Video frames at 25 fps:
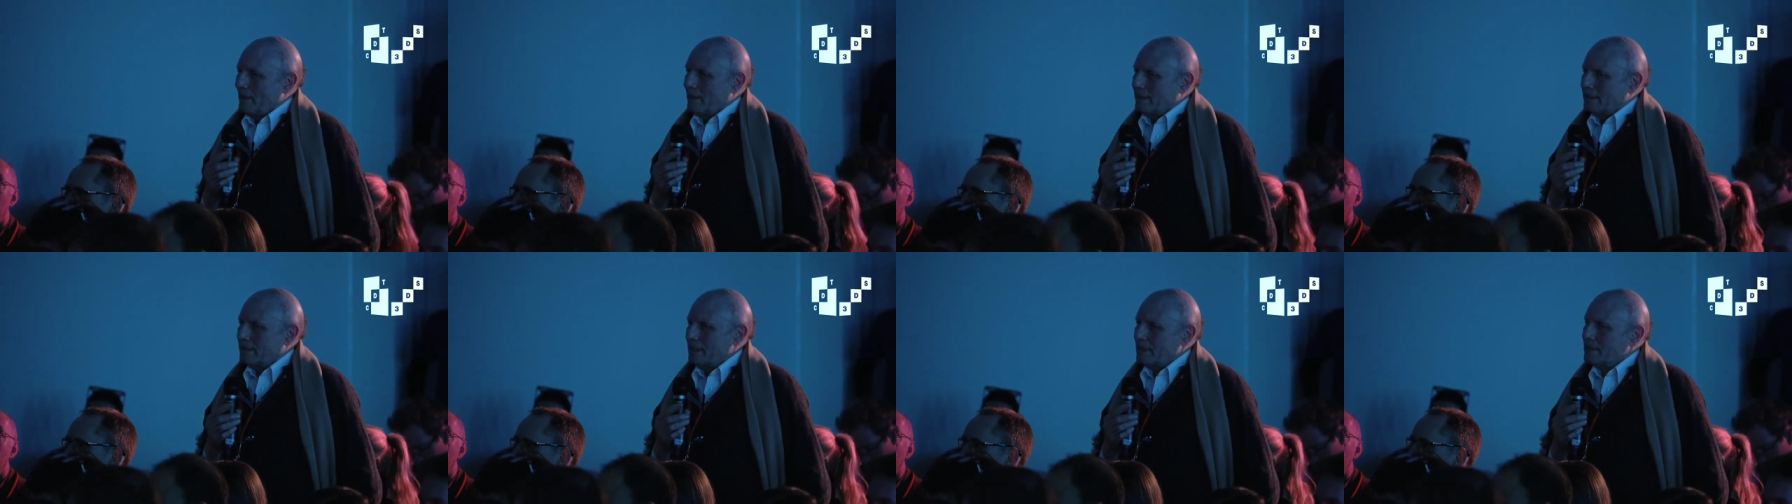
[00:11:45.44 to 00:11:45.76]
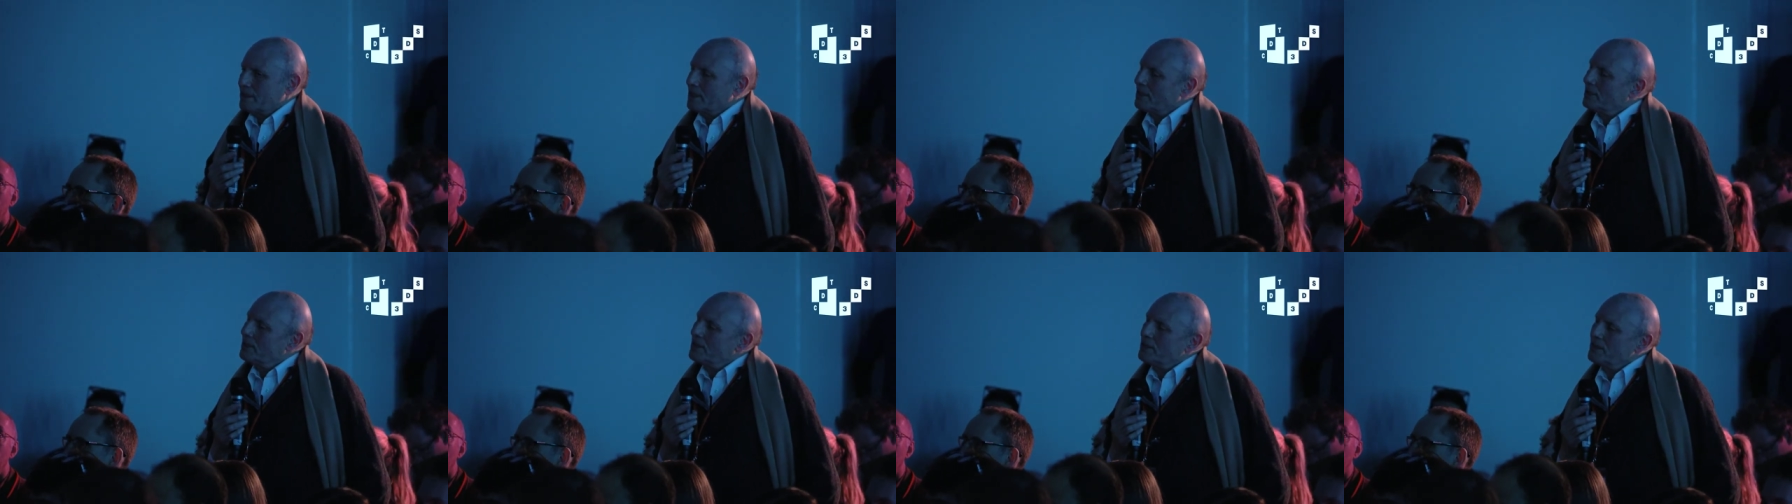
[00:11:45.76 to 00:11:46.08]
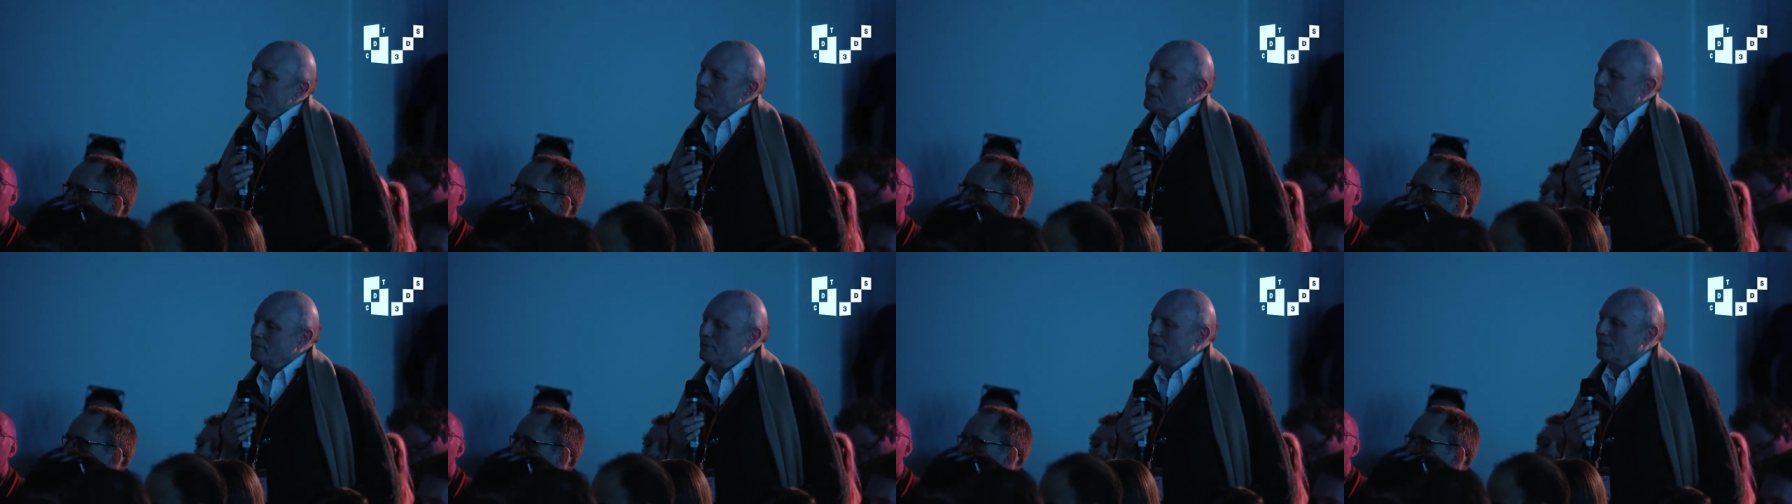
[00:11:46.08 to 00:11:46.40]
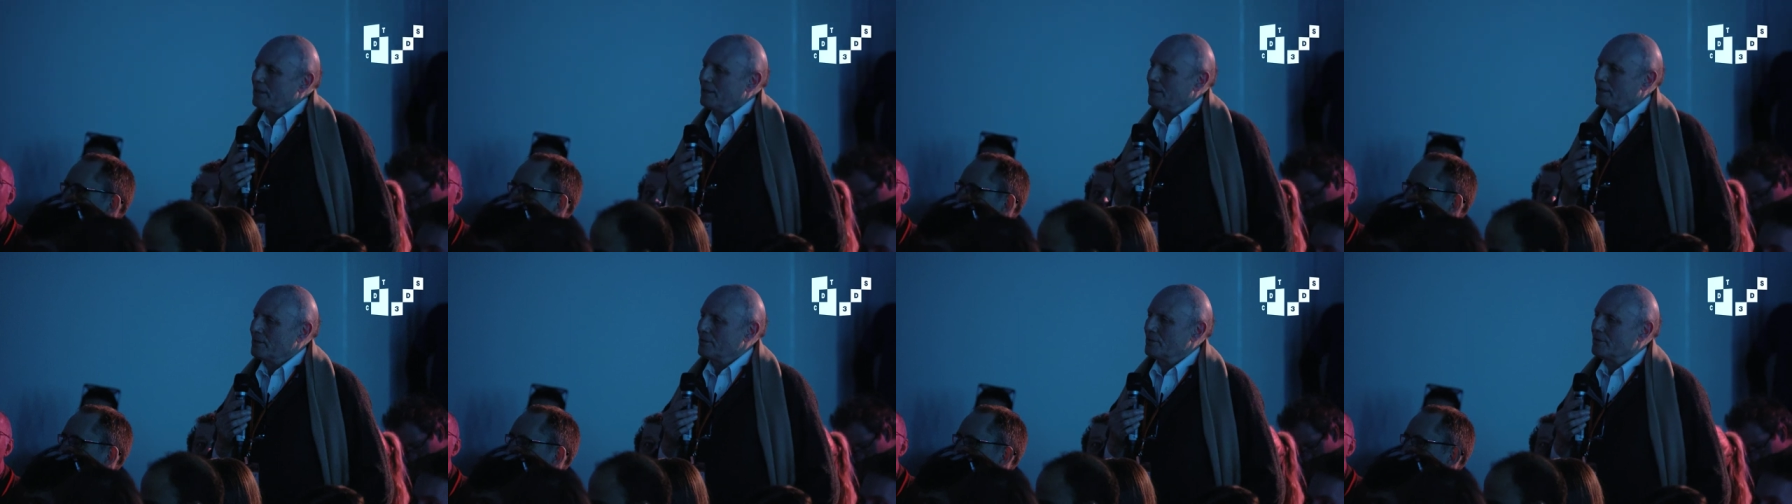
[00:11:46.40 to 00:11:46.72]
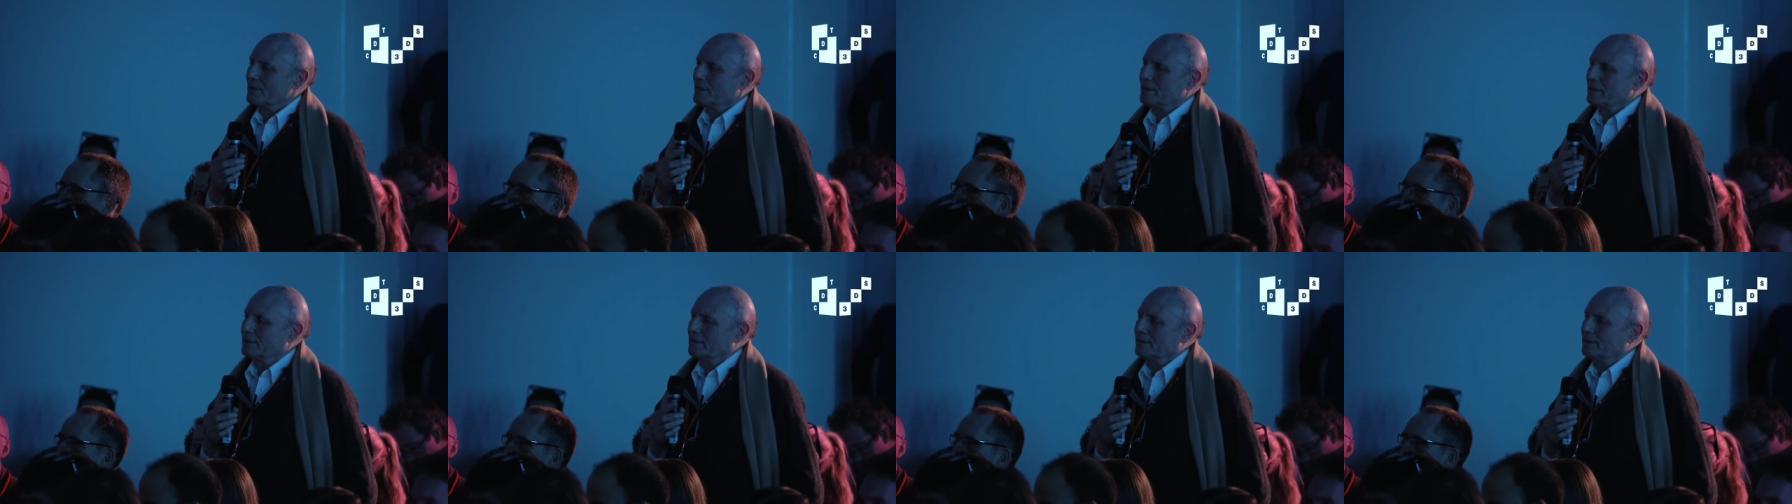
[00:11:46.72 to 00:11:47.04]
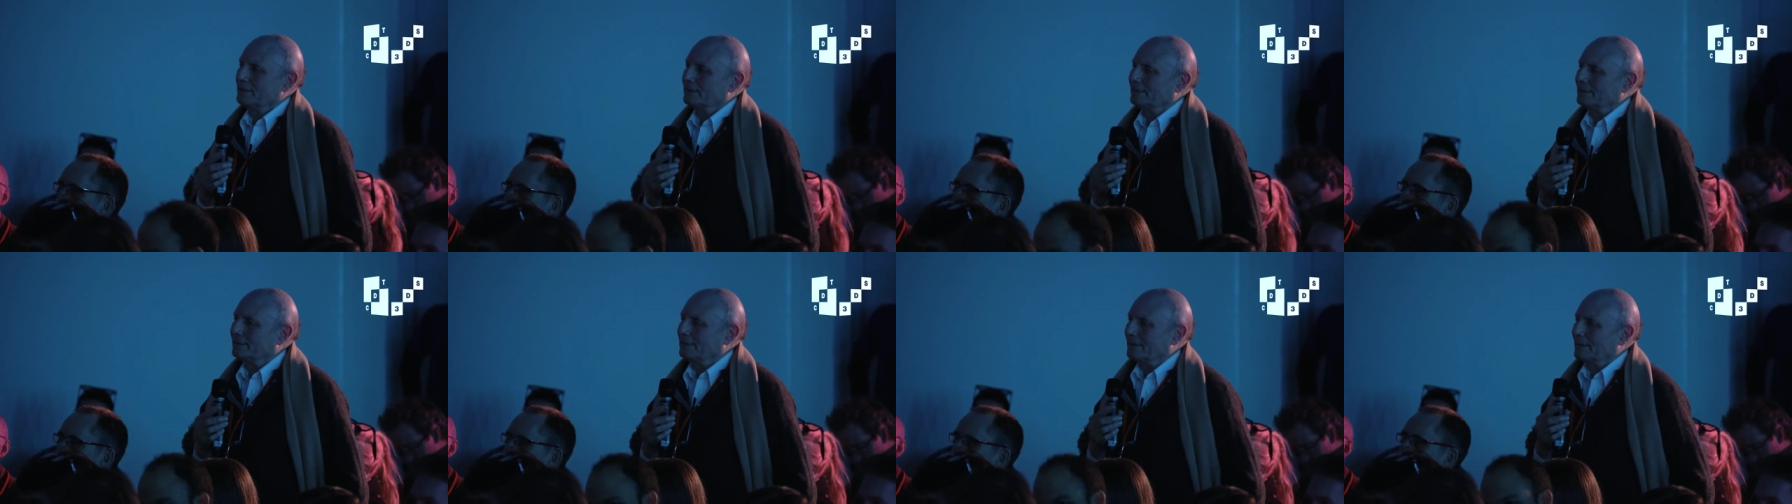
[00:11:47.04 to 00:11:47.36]
does occur to me, though, that
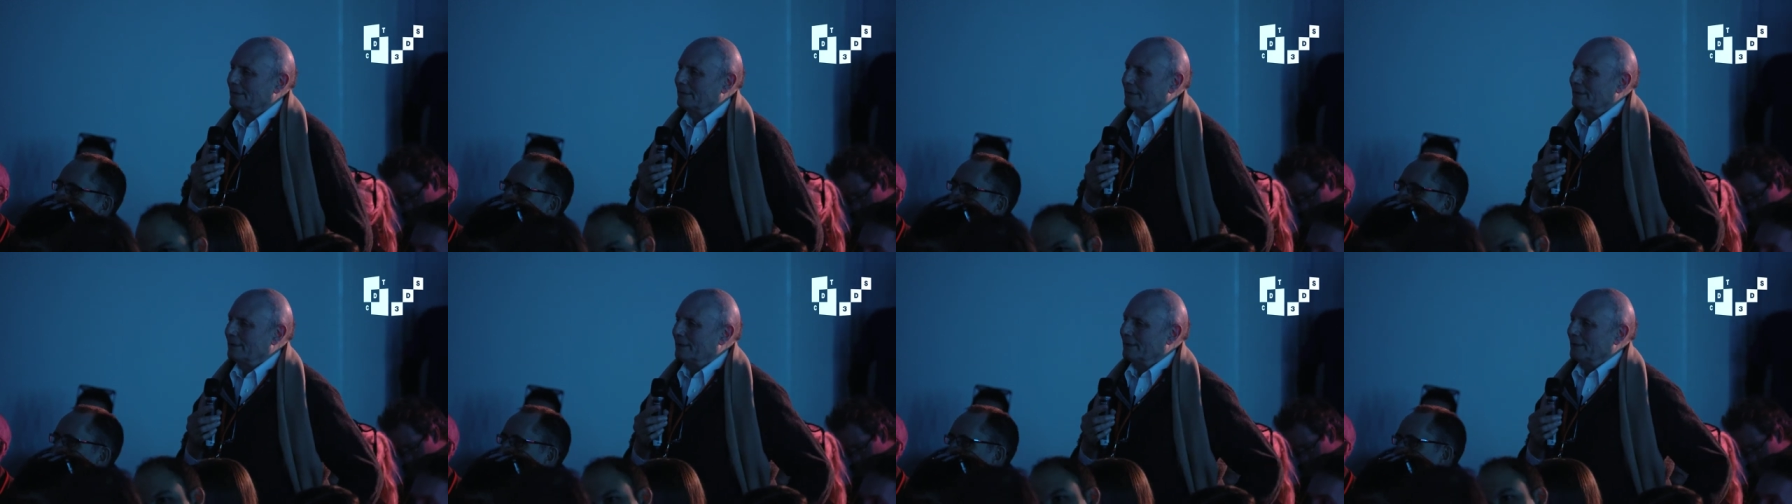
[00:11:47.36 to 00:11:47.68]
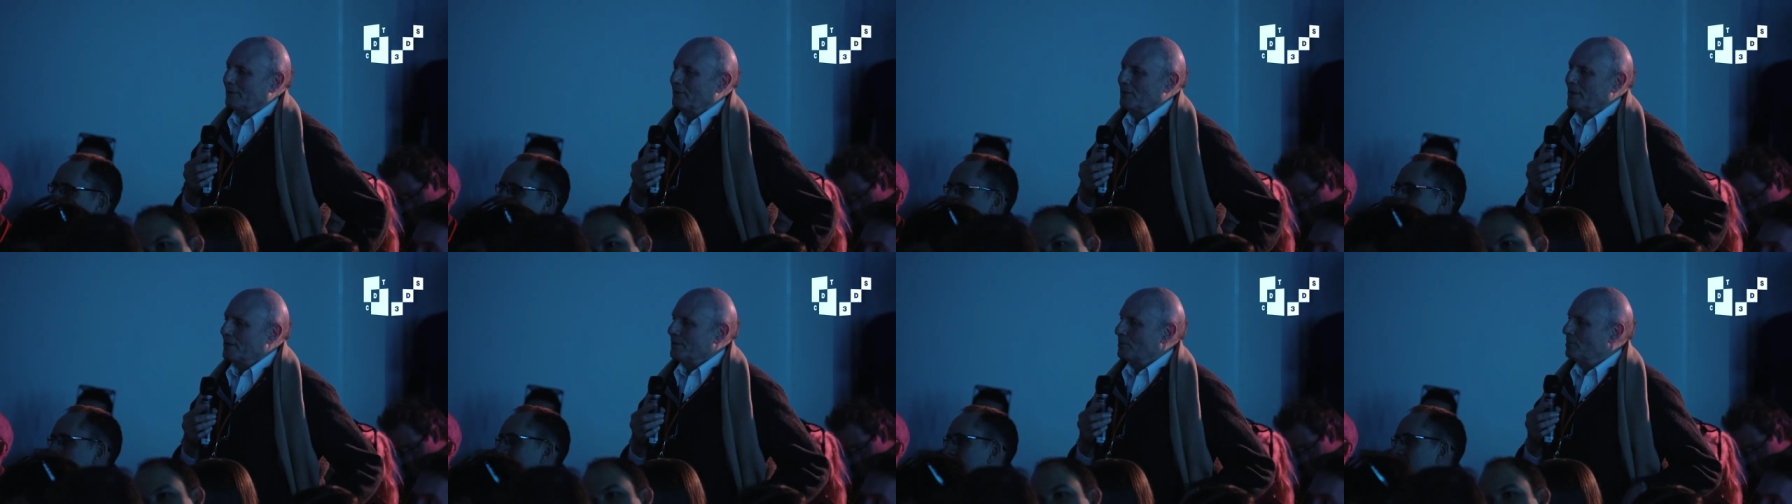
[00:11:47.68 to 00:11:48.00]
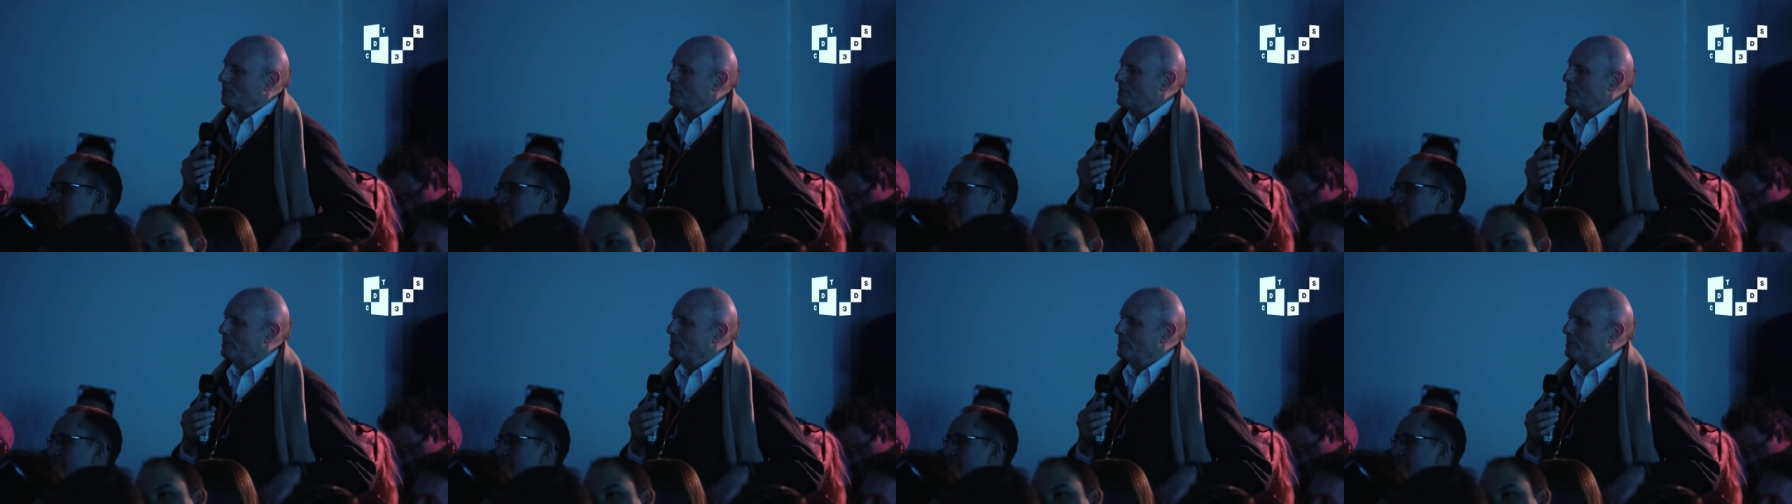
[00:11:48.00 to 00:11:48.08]
we're